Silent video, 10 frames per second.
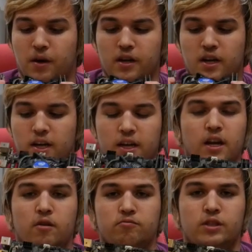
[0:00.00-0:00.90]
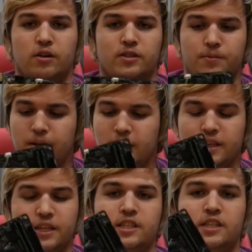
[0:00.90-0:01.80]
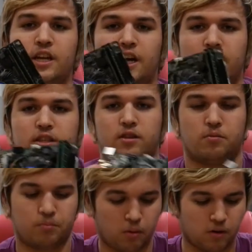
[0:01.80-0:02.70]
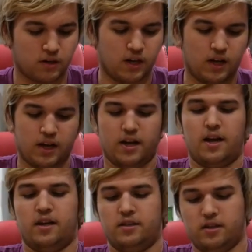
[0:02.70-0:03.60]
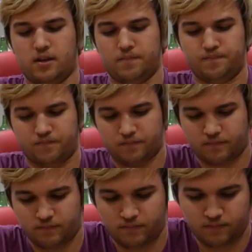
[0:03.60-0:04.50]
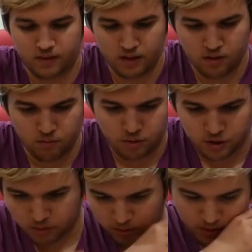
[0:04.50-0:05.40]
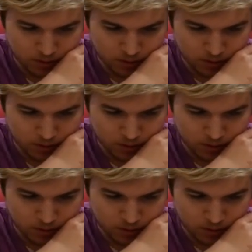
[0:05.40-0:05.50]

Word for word: but you know, generally speaking, this is a nice little board, and um, we're just going